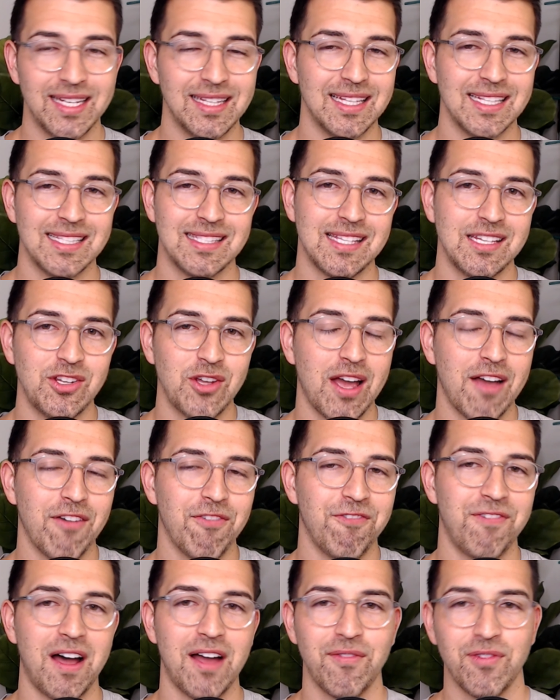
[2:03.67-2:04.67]
Let's say you have
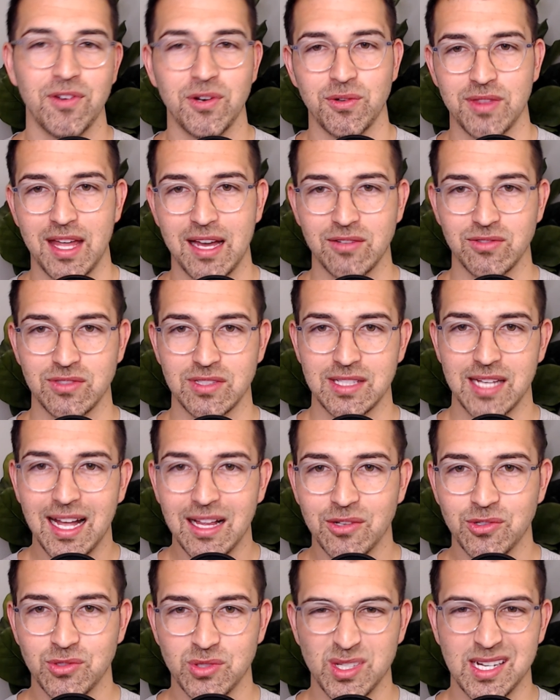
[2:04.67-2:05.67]

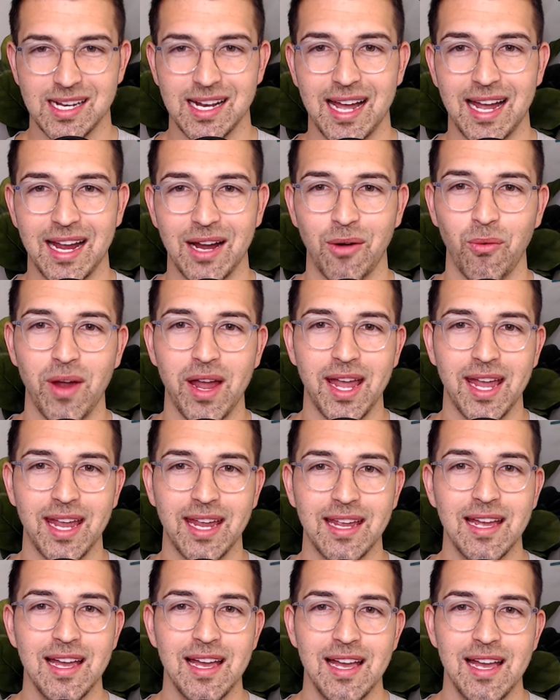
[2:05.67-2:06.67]
$500,000 in an IRA
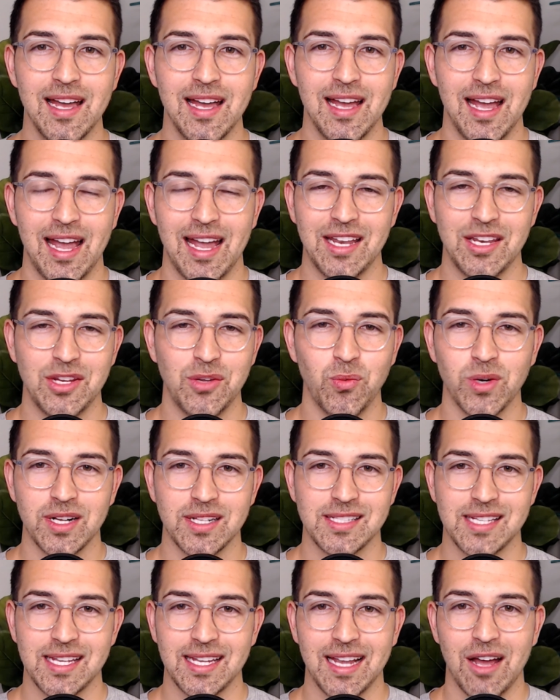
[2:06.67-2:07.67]
and you want to
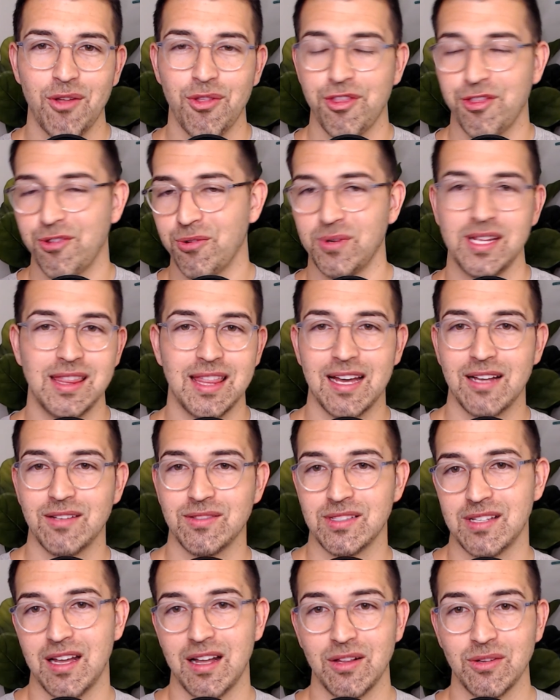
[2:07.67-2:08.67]
take out
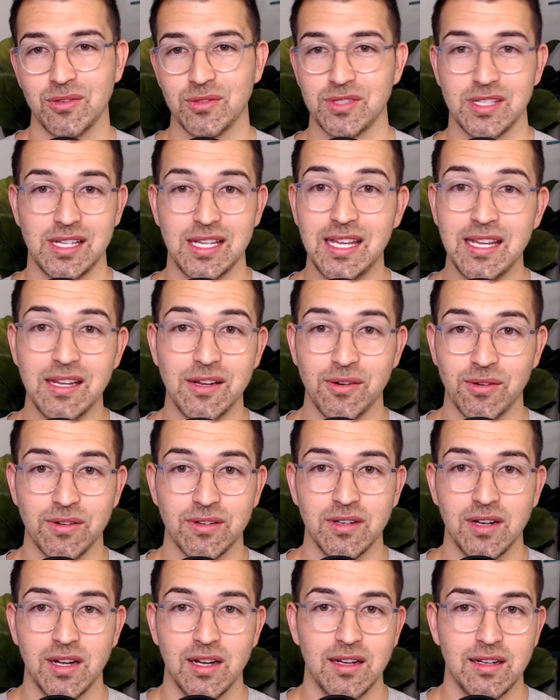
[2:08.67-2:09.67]
$30,000 a year
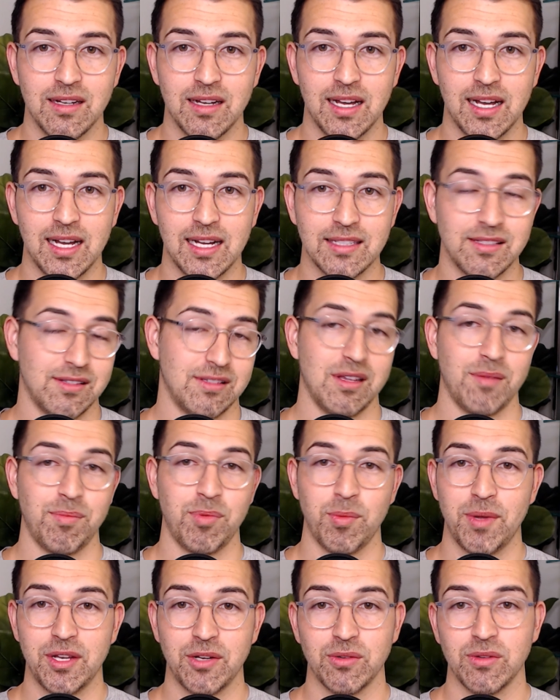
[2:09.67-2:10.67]
to
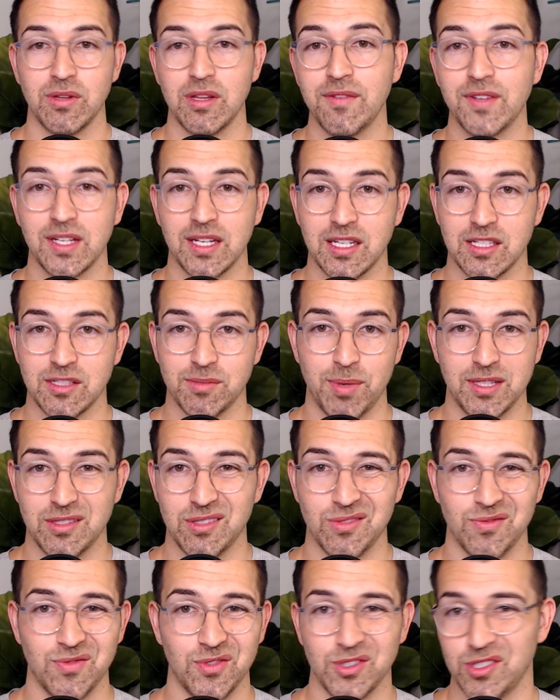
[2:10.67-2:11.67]
supplement your living expenses
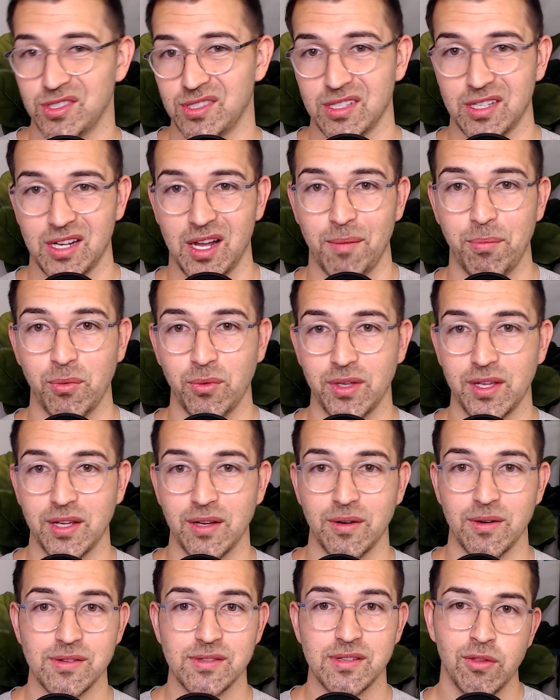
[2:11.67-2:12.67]
for just a couple
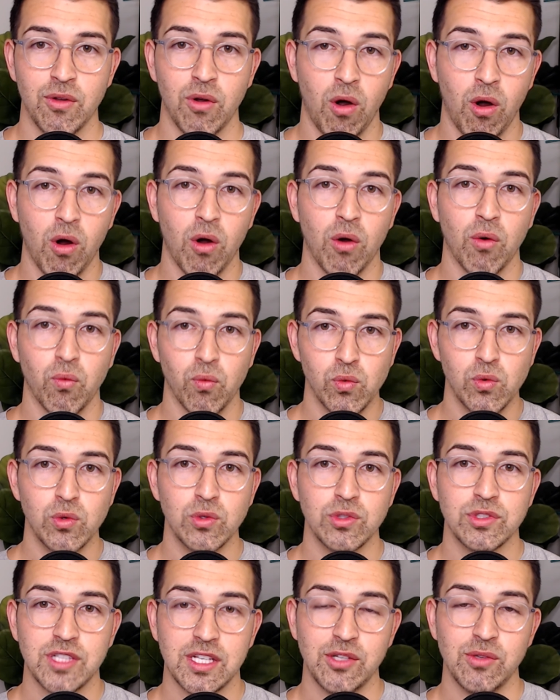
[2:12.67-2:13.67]
years. There are rules
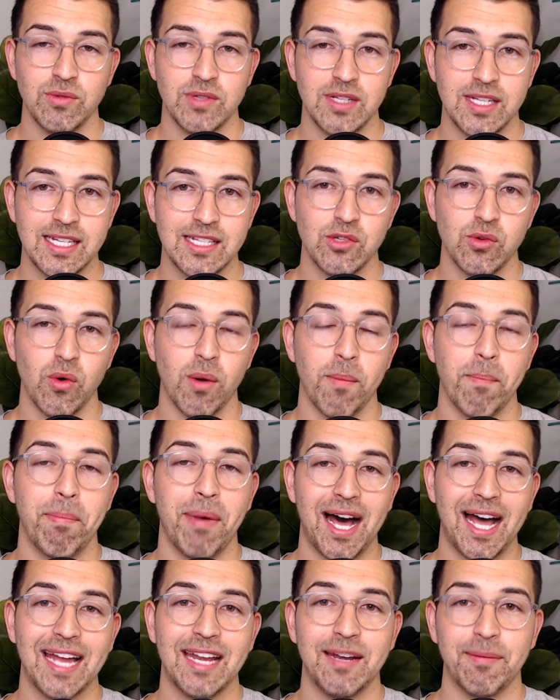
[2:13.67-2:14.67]
that you need to
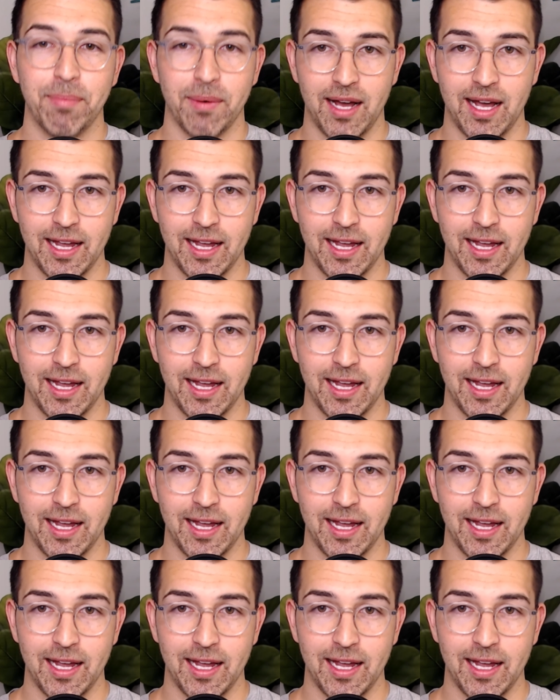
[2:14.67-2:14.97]
abide by.